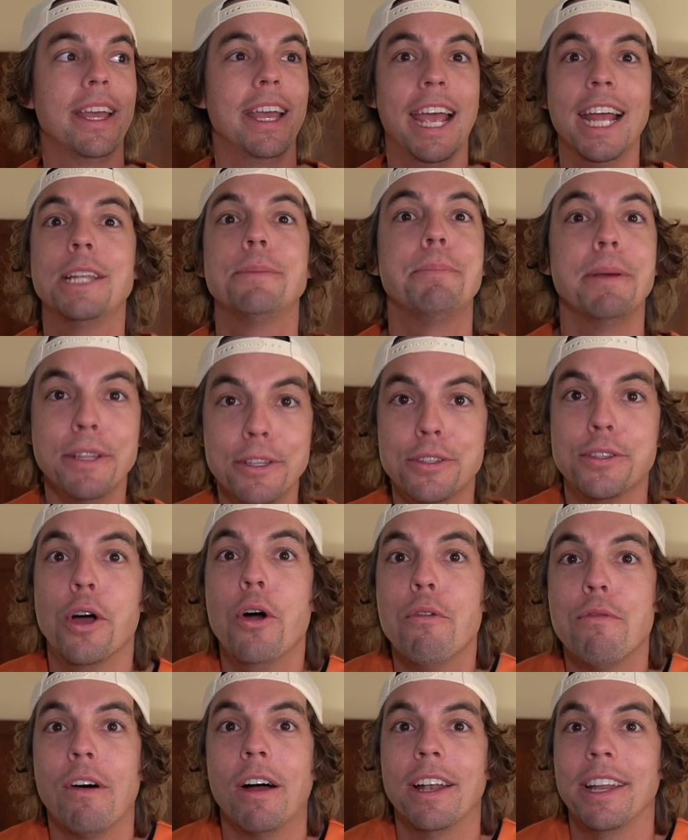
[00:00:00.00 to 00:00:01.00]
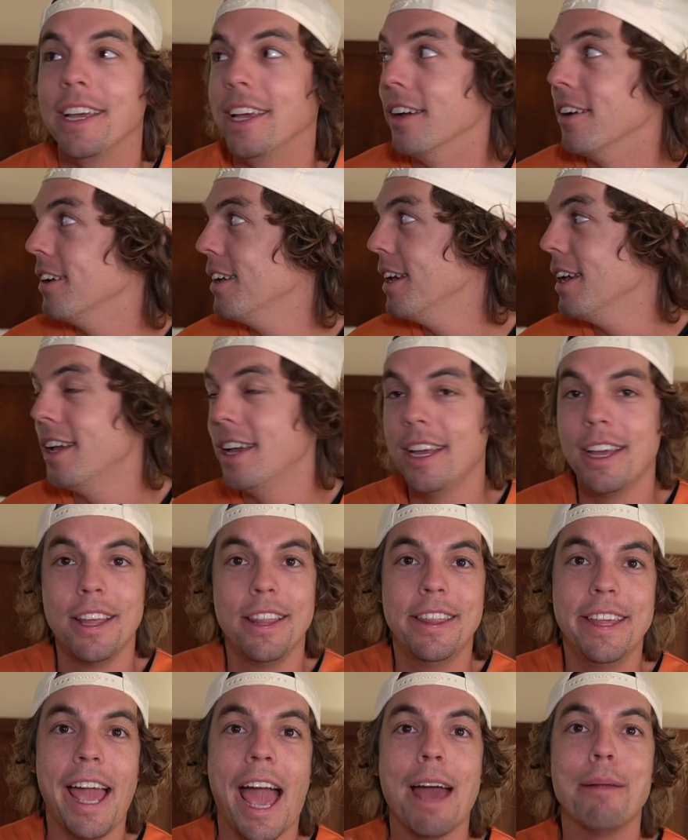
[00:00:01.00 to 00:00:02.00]
It's been so fun here.
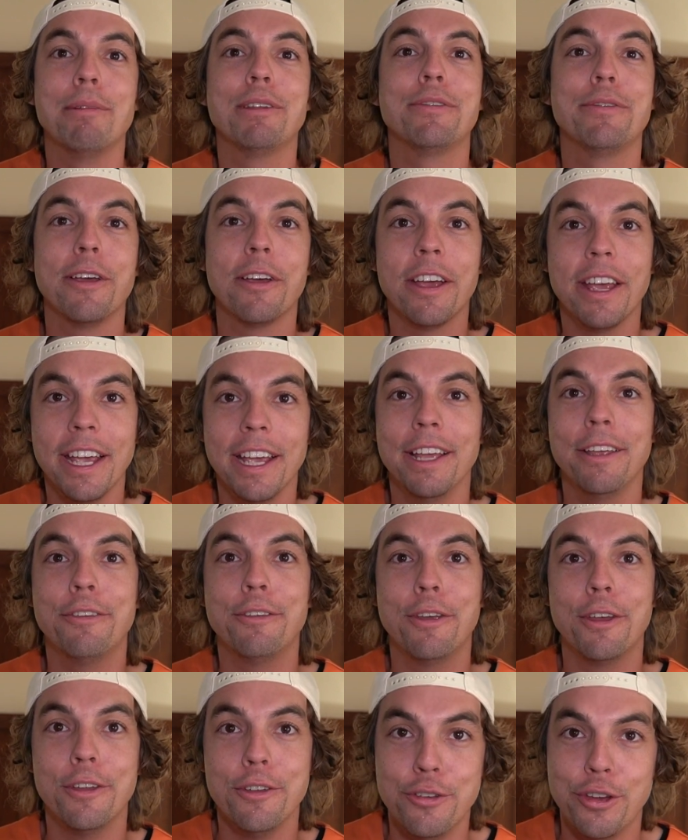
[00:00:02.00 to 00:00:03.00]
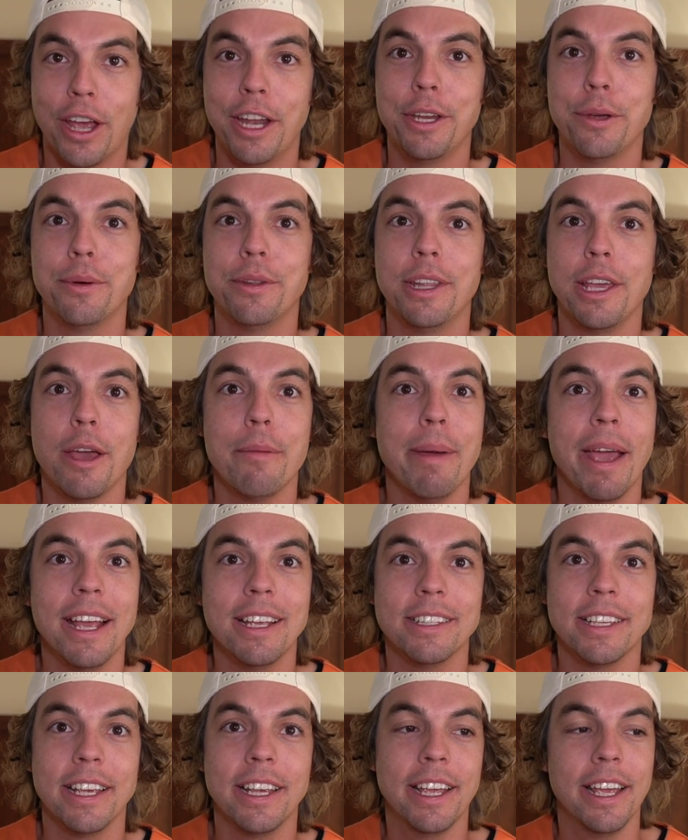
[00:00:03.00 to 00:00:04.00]
The atmosphere is genuinely
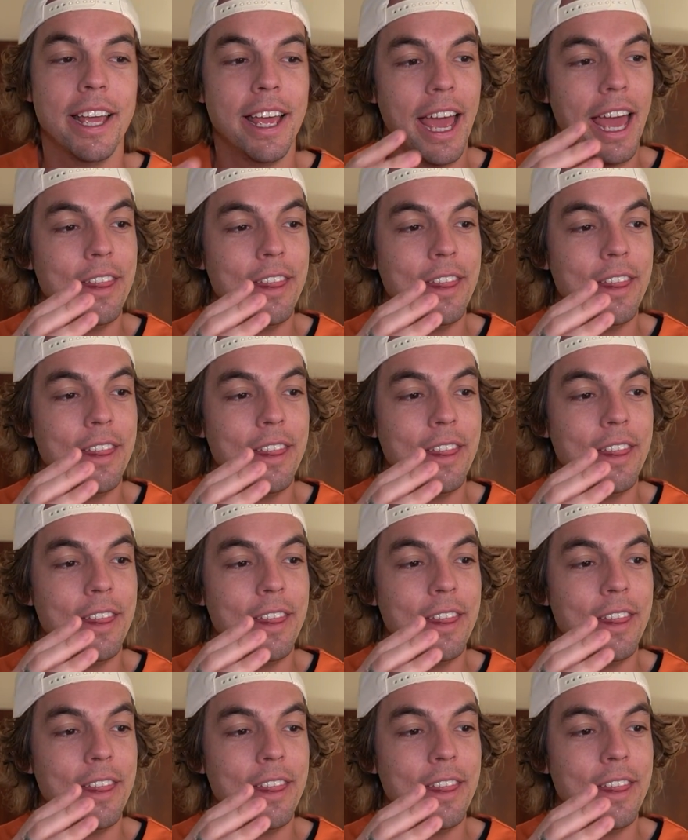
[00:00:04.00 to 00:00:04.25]
amazing,